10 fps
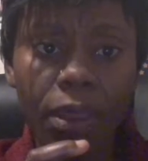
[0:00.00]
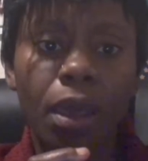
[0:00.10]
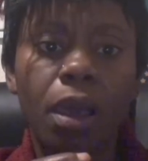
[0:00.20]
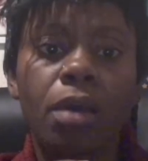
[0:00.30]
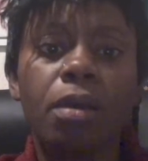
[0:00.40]

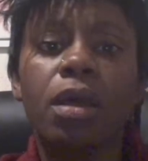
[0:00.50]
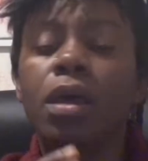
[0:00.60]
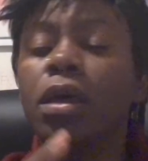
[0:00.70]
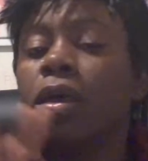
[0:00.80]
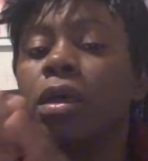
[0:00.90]
Uh,
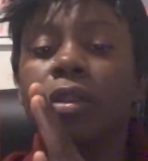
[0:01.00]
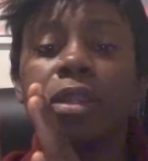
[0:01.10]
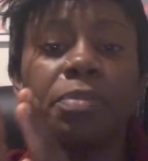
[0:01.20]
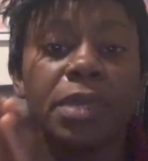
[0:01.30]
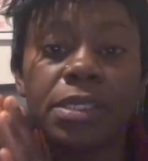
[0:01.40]

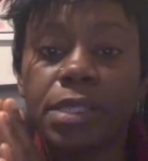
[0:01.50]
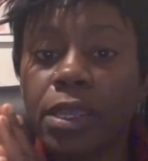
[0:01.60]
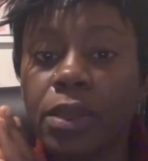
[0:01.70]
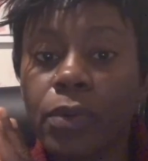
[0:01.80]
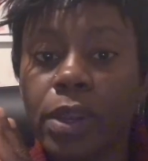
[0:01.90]
the piece
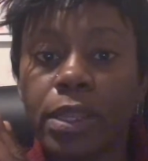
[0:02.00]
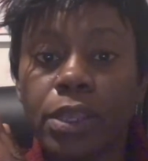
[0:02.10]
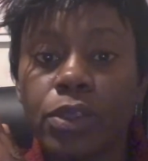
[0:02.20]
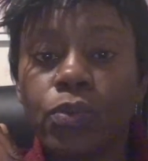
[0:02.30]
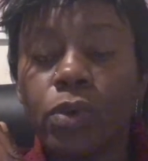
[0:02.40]
that you wear that
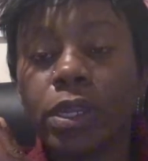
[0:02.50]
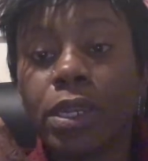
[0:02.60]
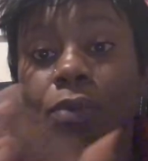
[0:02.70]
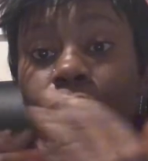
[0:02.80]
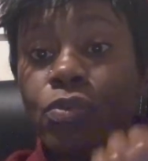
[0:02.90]
you
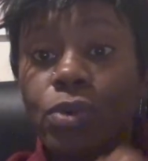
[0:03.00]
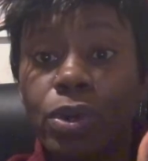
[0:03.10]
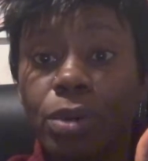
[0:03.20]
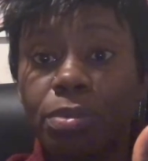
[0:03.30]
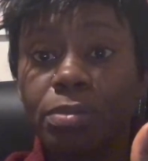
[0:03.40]
wanted that won't
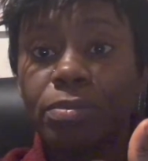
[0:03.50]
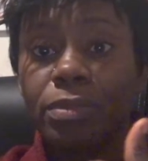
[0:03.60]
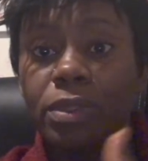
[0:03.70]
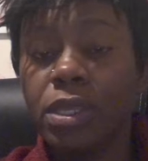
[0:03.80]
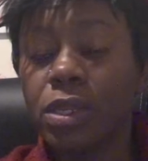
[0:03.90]
roll up.
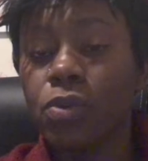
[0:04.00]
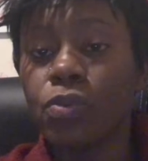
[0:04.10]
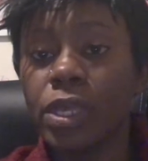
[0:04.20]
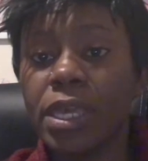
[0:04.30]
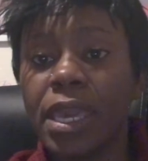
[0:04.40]

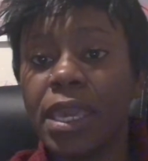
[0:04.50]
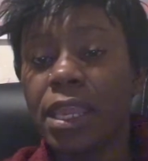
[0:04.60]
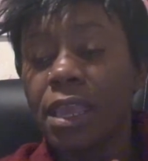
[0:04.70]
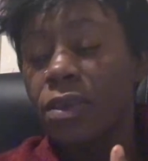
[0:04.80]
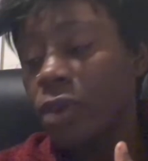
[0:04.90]
We hate,
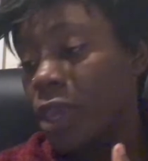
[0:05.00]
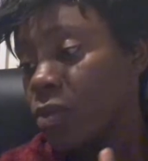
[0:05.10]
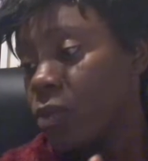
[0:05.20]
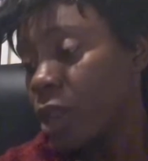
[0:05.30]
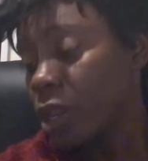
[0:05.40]
yeah, you
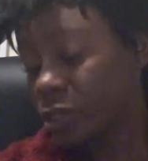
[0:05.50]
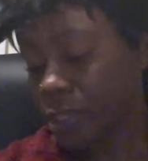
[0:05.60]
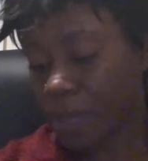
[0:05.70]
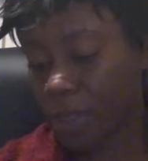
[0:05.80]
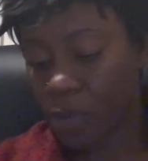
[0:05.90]
hate wearing
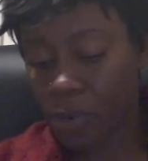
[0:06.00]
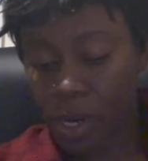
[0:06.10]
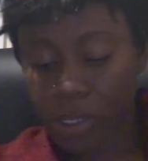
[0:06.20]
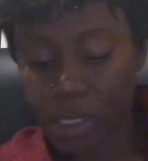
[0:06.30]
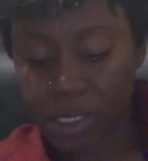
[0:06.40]
something where
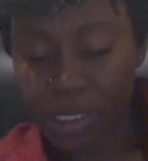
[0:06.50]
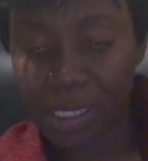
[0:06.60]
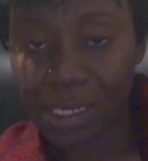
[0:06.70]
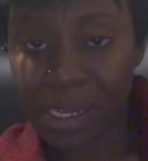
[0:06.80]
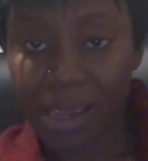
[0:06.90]
as soon as you
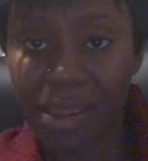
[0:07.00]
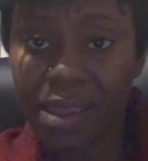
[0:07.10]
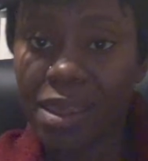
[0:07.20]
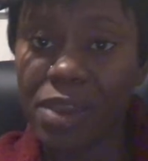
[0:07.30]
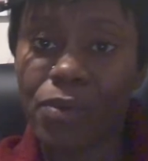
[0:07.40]
sit down,
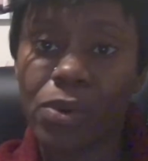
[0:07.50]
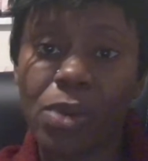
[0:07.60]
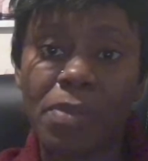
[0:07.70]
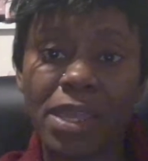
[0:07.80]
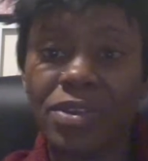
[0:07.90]
it roll
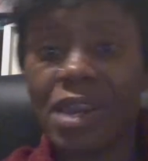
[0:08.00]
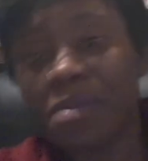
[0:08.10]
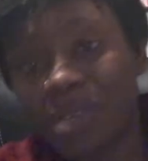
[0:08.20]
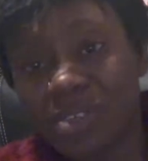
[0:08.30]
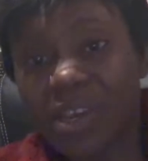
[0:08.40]
up, and you got
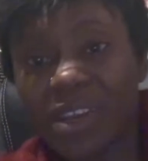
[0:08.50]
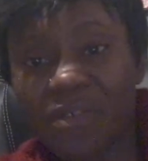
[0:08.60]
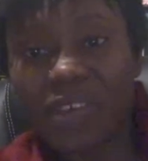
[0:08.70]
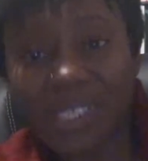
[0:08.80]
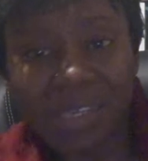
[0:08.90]
to be trying to
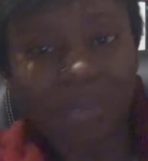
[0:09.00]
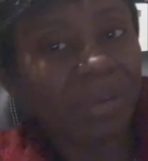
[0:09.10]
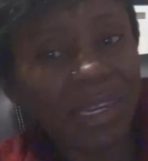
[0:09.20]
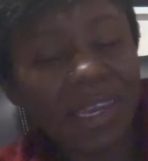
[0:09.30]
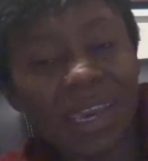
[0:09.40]
fix it and
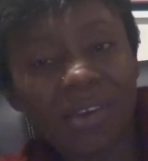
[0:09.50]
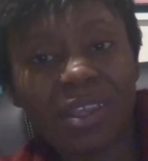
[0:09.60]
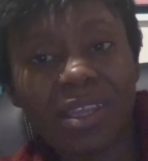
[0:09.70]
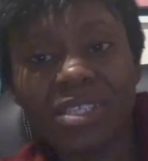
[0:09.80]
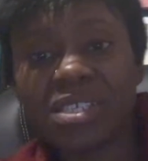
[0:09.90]
put it down,
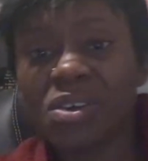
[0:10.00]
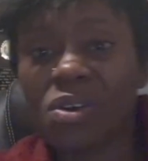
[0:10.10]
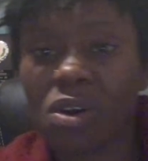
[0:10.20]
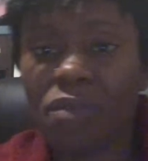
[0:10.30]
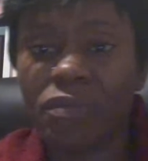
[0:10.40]
and just
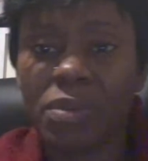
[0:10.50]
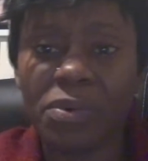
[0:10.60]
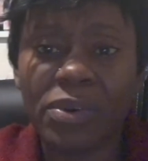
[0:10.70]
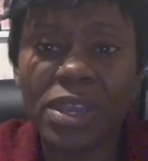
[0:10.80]
uncomfortable.